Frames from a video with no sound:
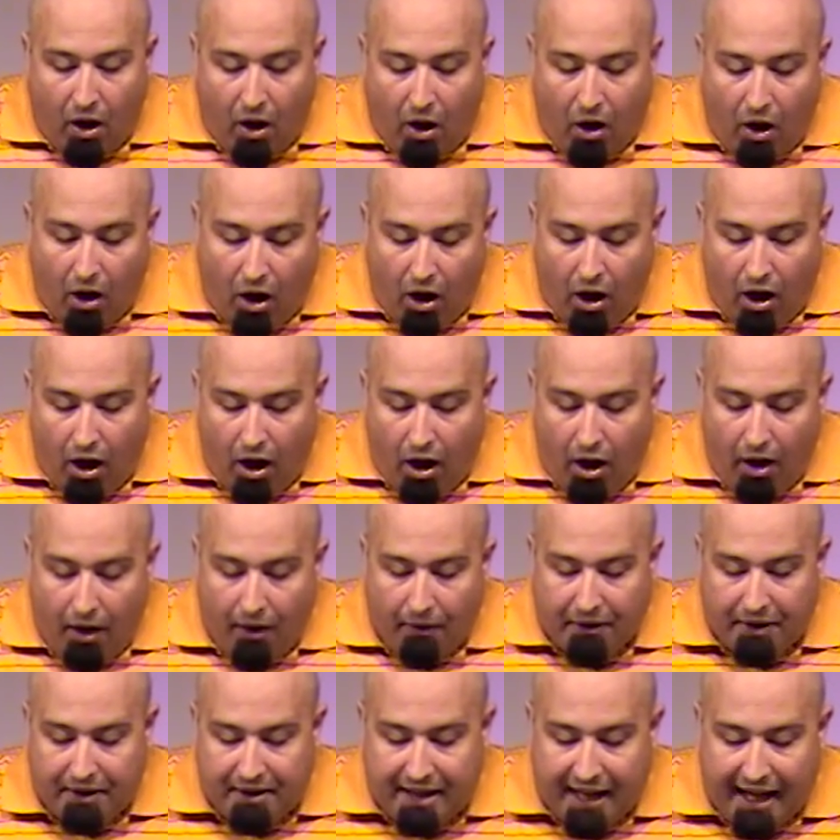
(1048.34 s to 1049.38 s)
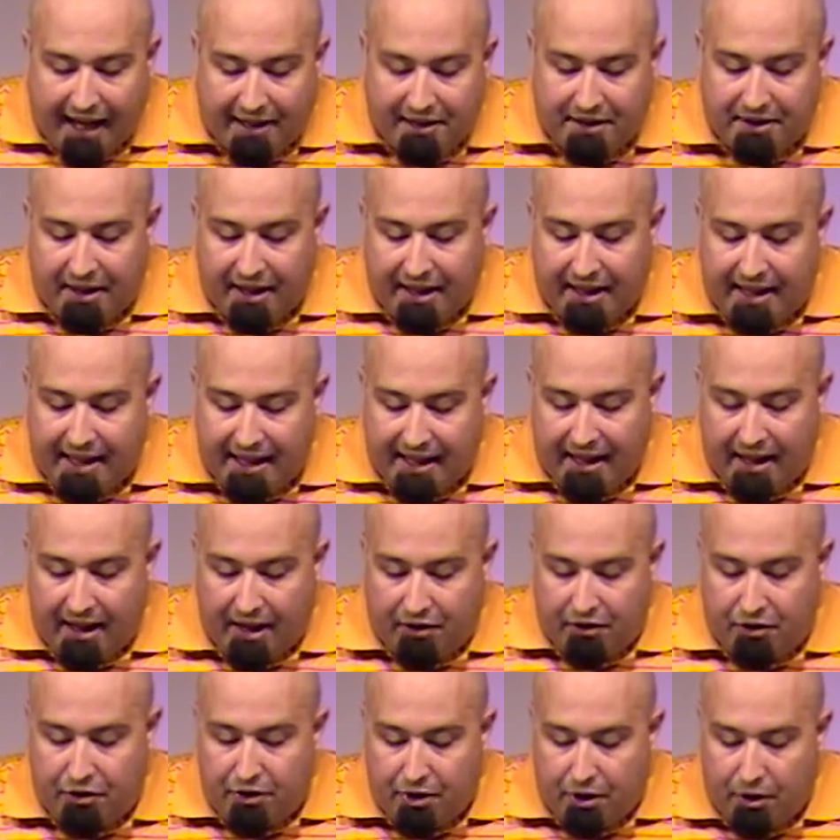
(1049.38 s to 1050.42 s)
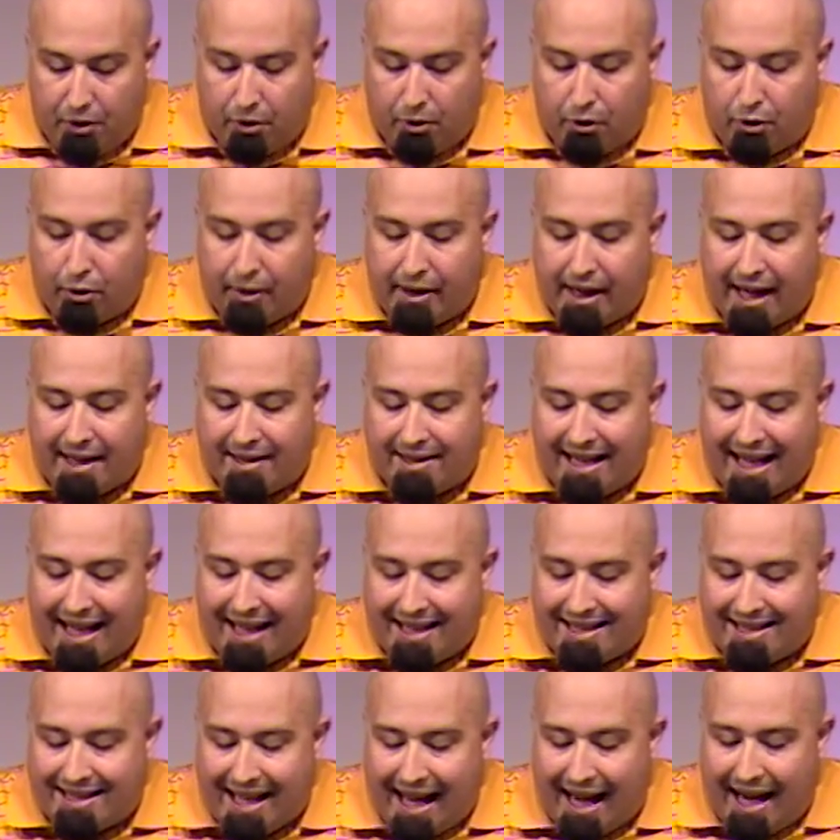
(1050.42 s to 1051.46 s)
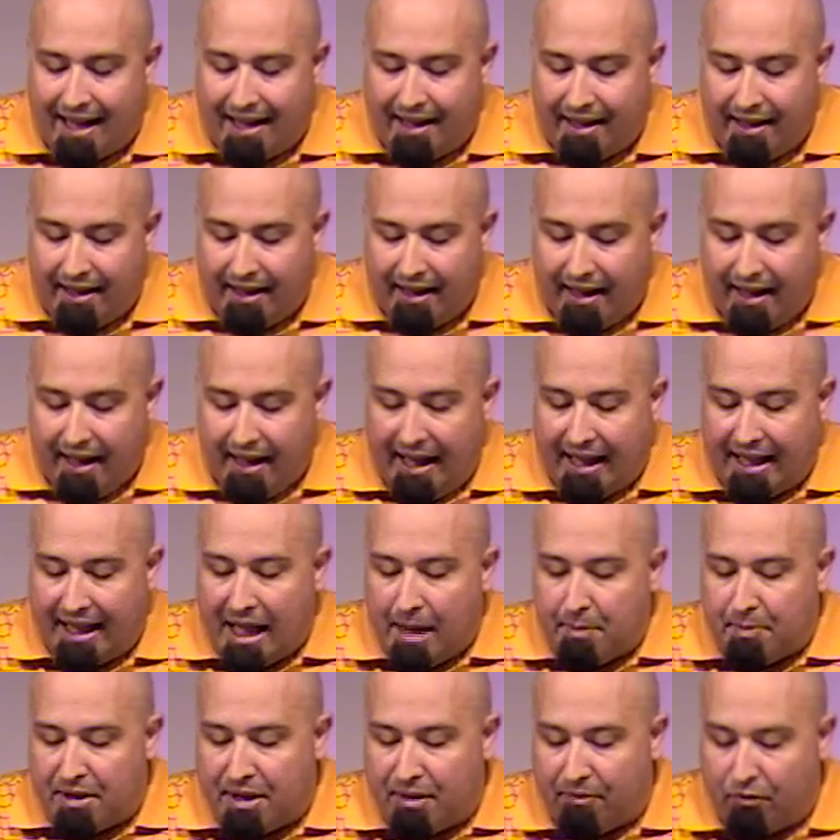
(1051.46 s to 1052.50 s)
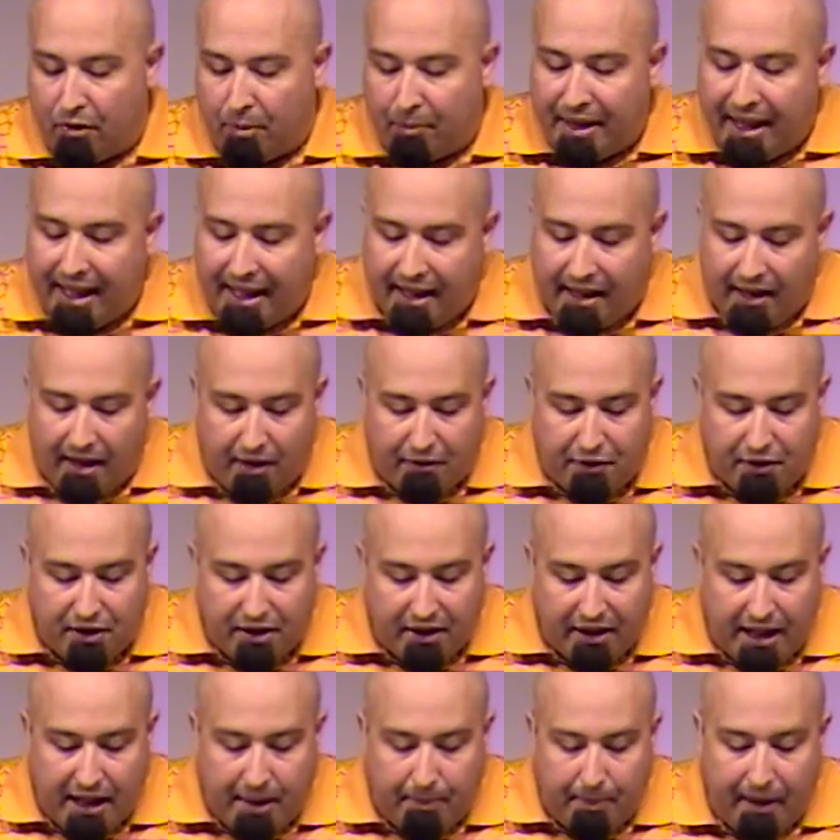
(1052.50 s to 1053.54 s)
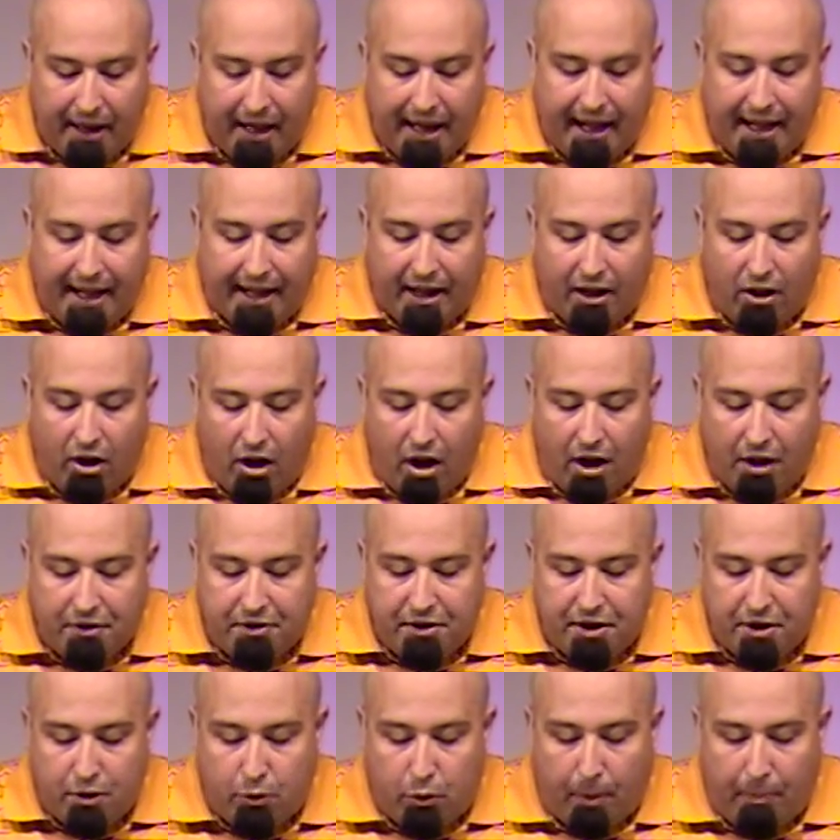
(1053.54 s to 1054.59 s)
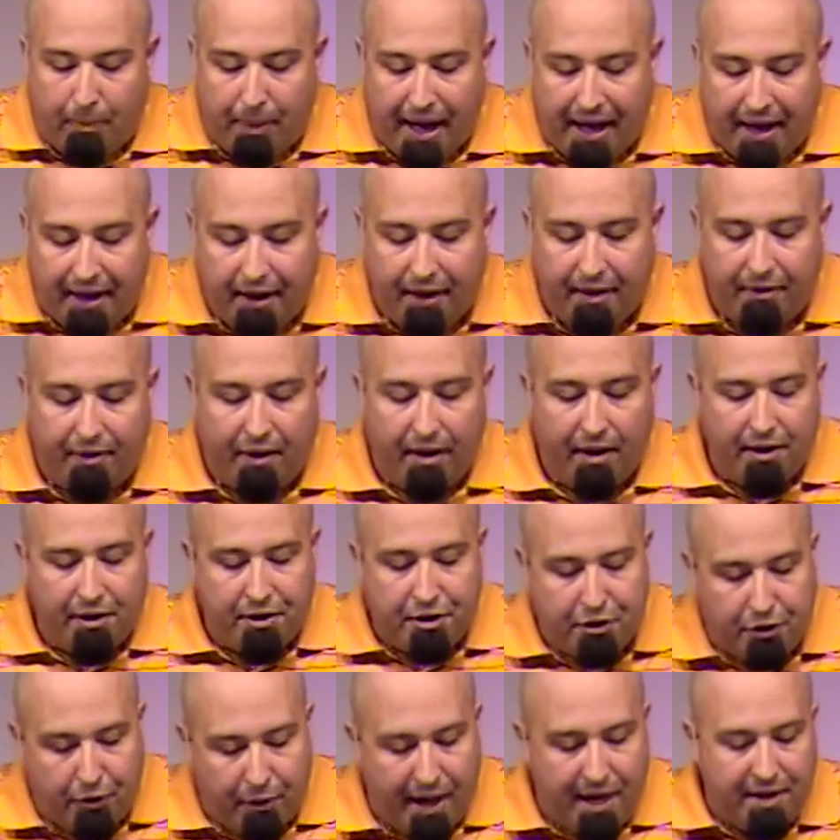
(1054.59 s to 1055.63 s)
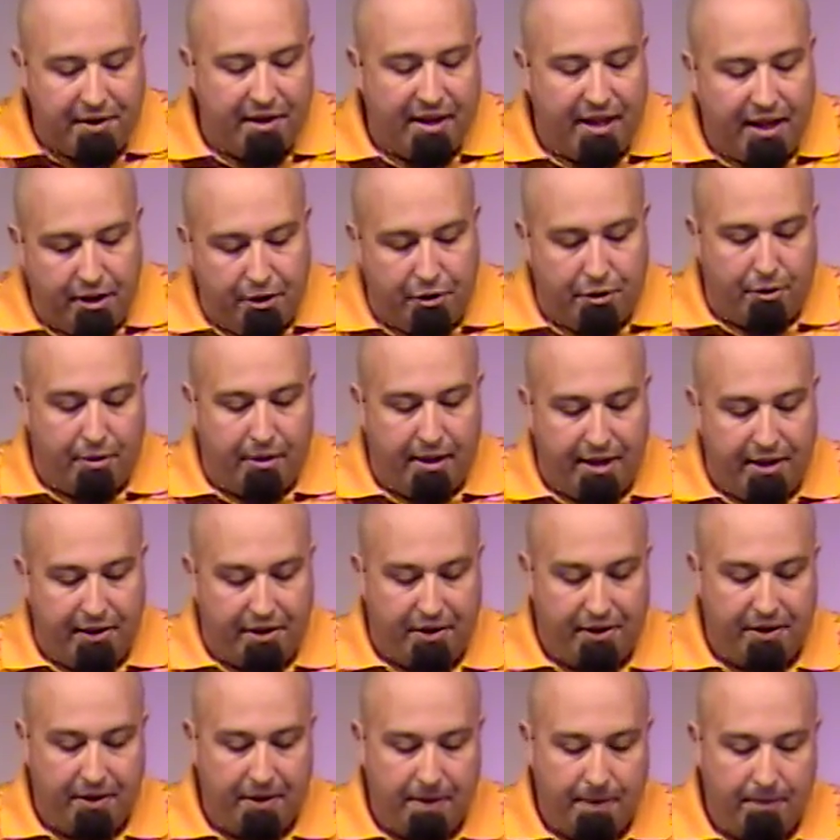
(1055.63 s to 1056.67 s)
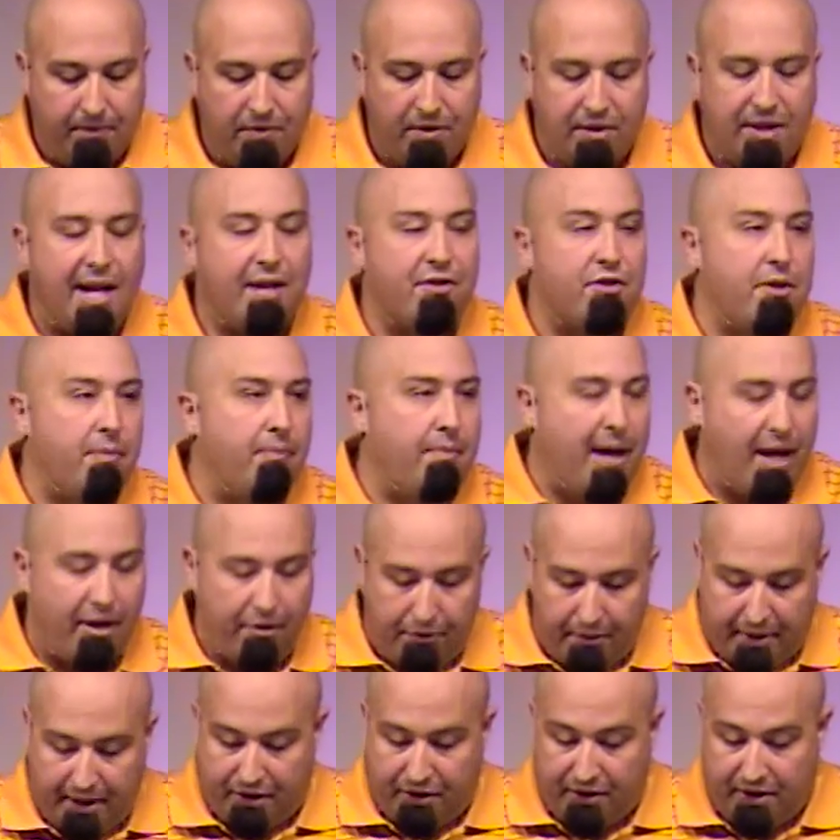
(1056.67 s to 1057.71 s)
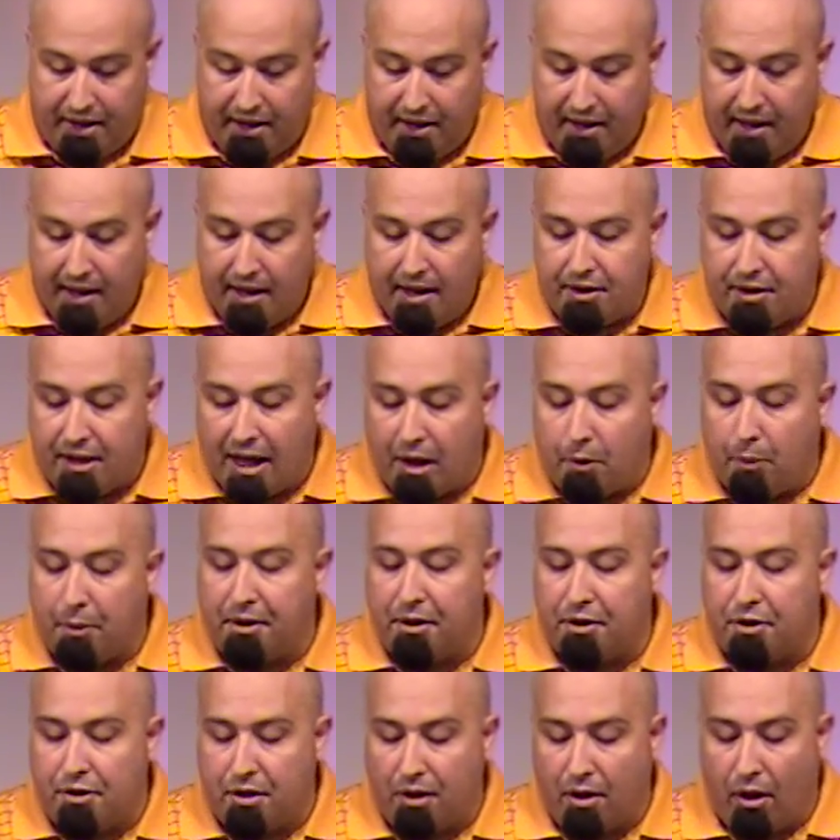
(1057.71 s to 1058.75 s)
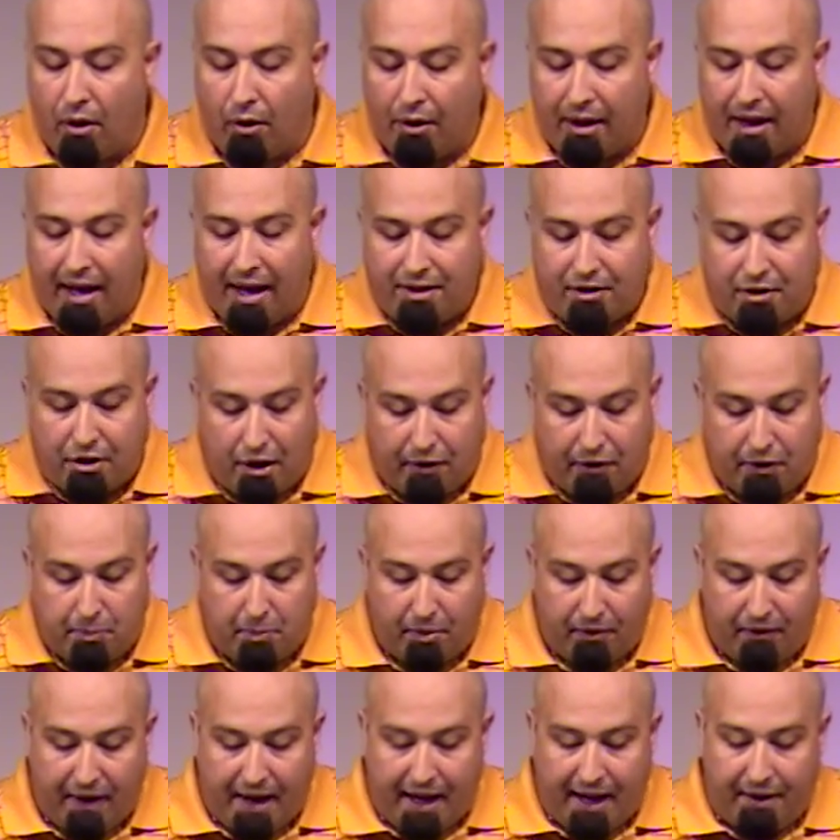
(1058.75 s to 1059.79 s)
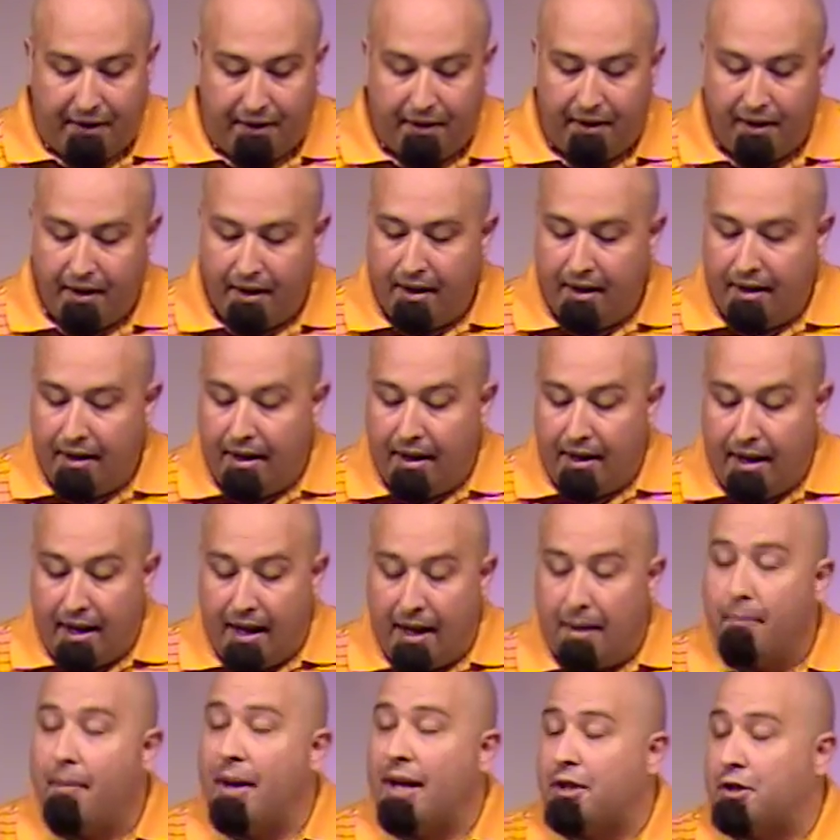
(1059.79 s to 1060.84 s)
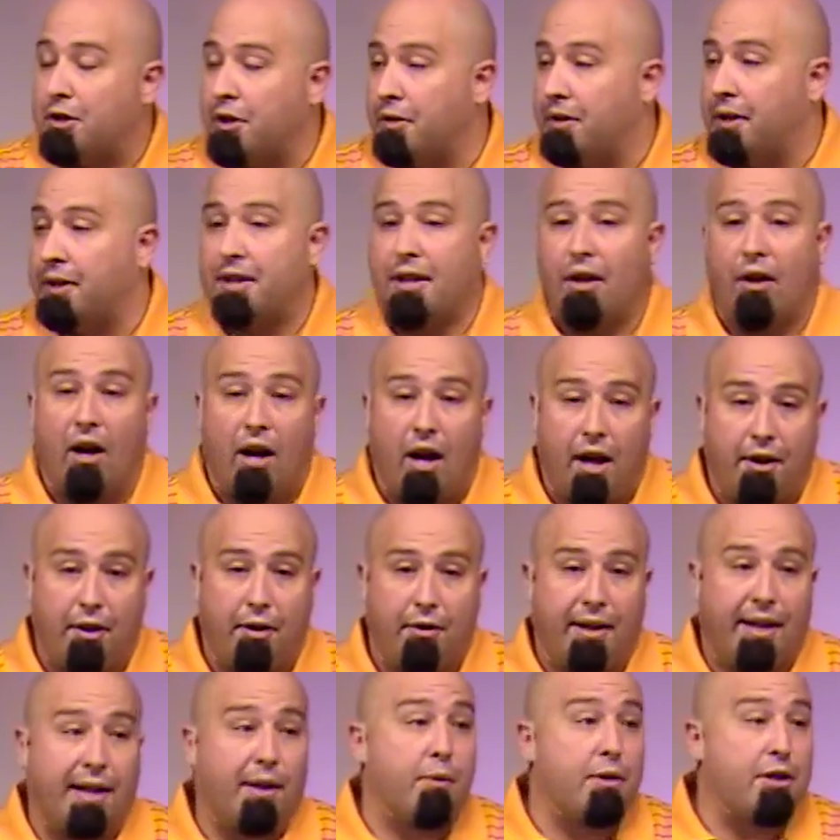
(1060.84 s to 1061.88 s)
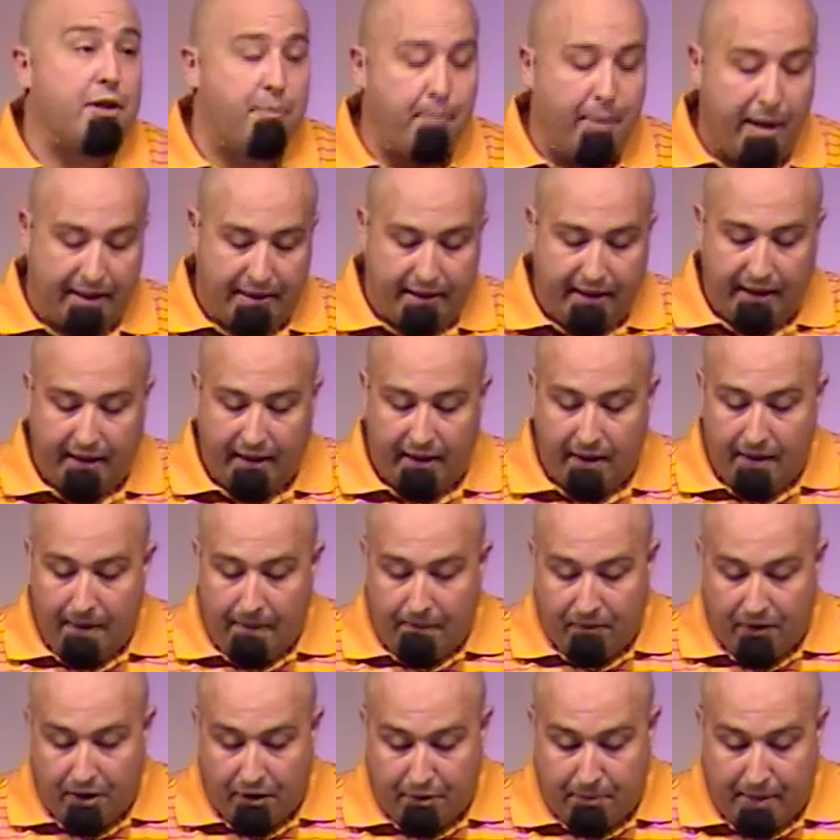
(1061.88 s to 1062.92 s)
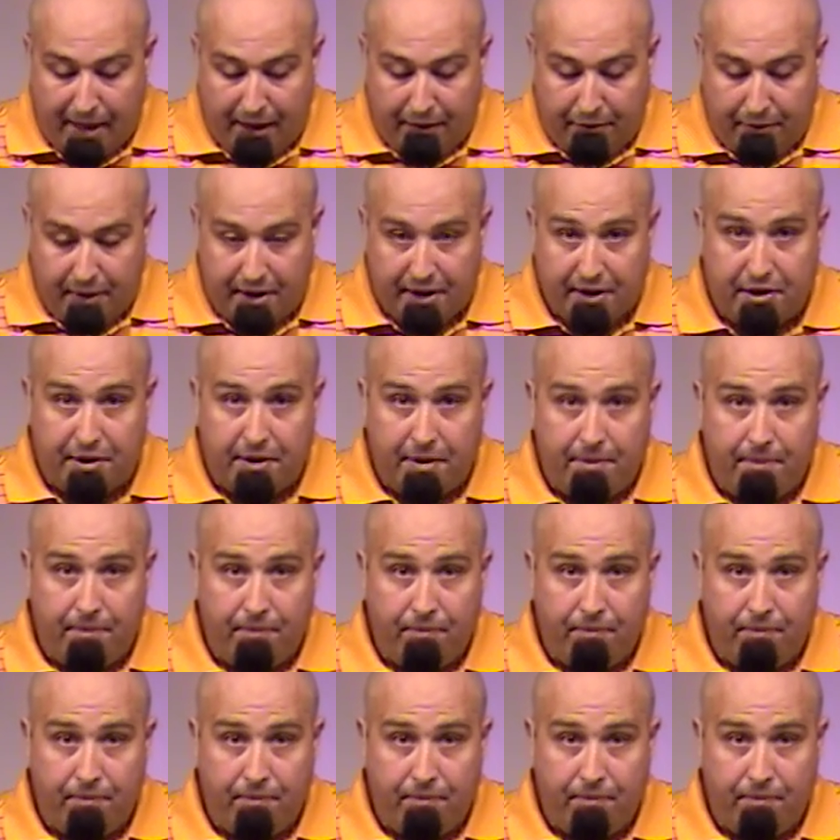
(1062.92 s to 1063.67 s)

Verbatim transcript: all the texting kids do creates anxiety, it keeps them from getting enough sleep, and it causes repetitive stress injuries. Set some boundaries. Check with your online service provider and make sure that they're honoring and respecting those boundaries.